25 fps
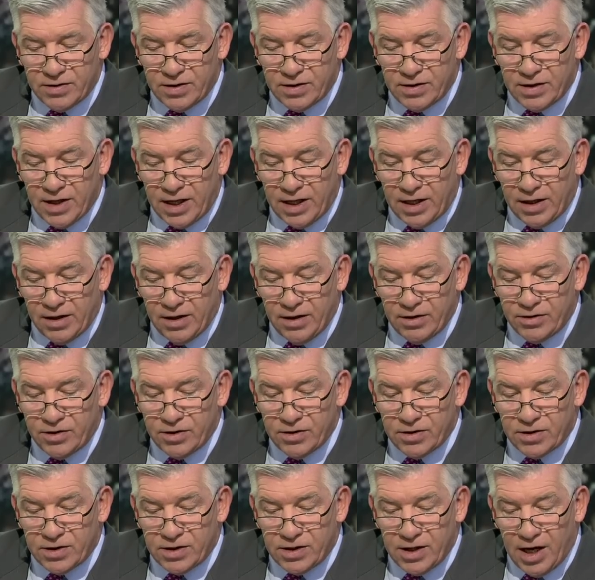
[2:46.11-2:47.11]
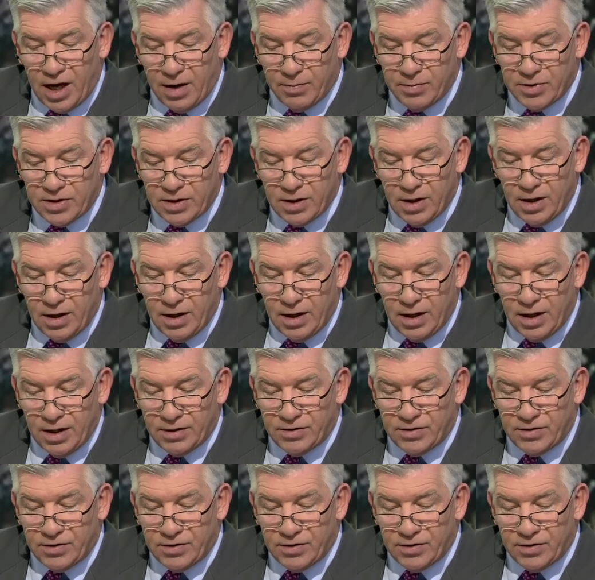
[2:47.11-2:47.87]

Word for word: to take urgent steps uh,